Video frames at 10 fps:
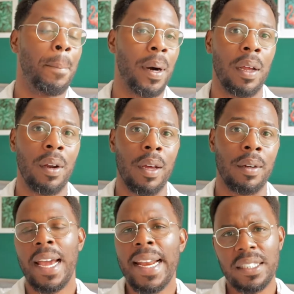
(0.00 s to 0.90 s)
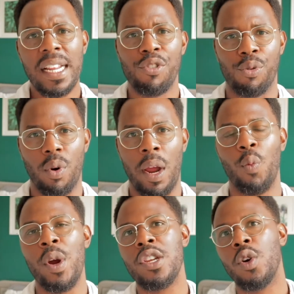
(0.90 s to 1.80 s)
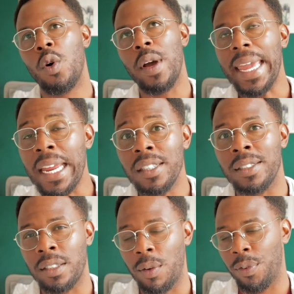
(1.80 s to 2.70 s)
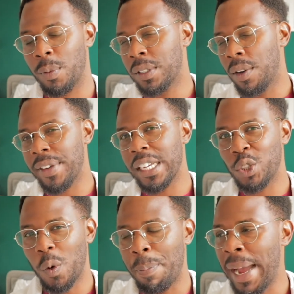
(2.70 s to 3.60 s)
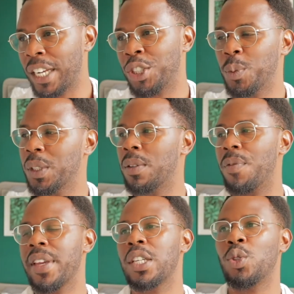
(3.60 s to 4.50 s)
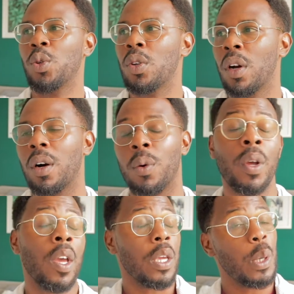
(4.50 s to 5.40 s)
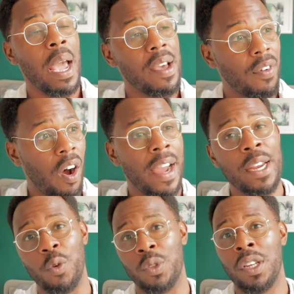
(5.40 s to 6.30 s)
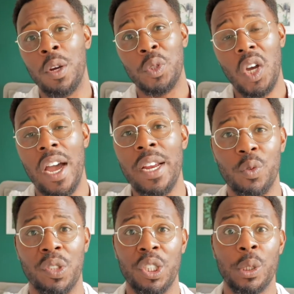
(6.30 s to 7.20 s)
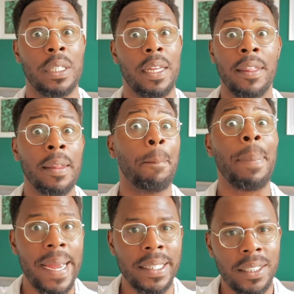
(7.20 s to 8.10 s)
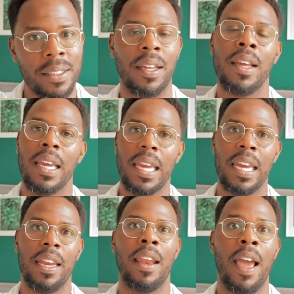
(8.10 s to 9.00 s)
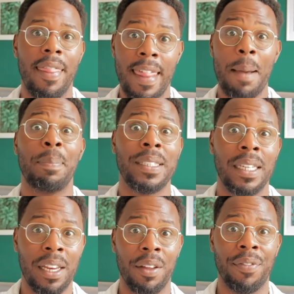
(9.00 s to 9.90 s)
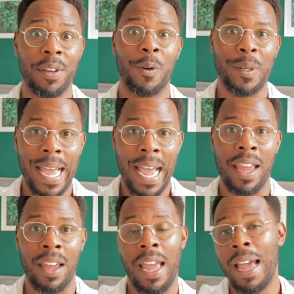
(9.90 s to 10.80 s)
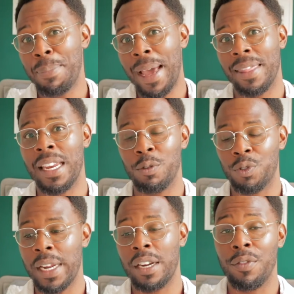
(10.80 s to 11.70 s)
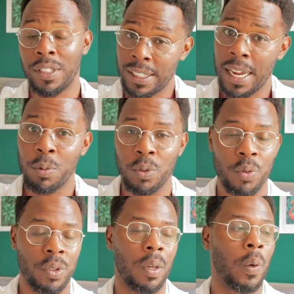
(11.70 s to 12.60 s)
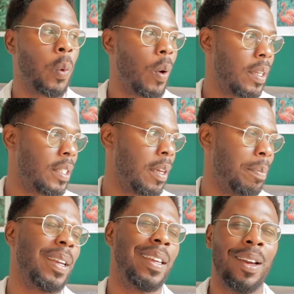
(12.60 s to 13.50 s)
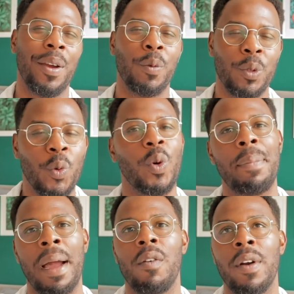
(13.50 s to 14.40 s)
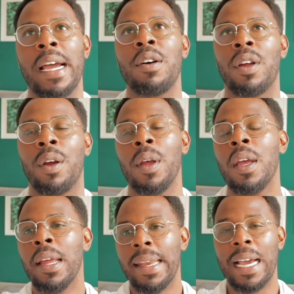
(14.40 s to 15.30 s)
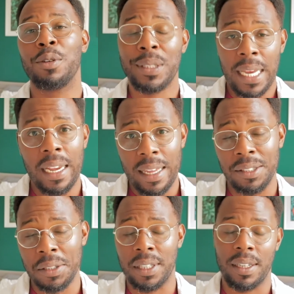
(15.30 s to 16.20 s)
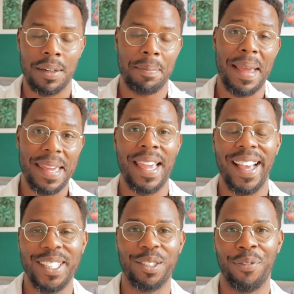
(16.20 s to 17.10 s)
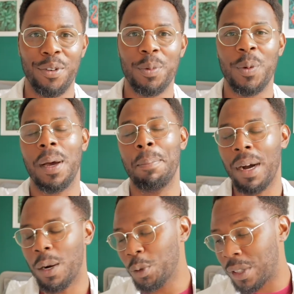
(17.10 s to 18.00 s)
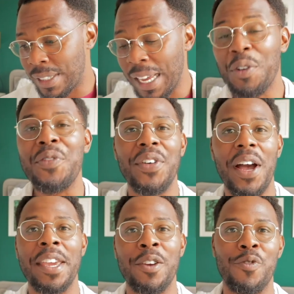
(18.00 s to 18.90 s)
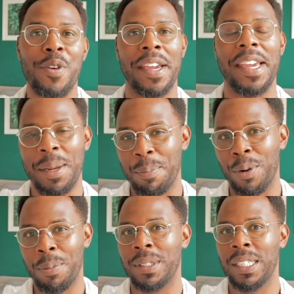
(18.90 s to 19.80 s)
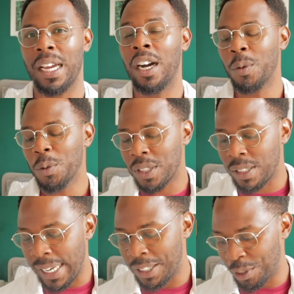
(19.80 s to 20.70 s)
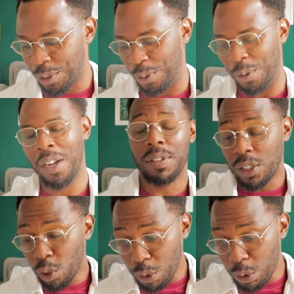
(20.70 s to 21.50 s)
bar none. And that's natural, right? When you're into something, when something is your passion, when something is your goal, you have idols, and those idols are usually the best in that particular field at it. Back then it was Ronaldo. Zidane was also quality, but you know, it was all about Ronaldo. Now, sadly, as I said, I didn't make it as a footballer, but I will settle for a career in property. I will settle for still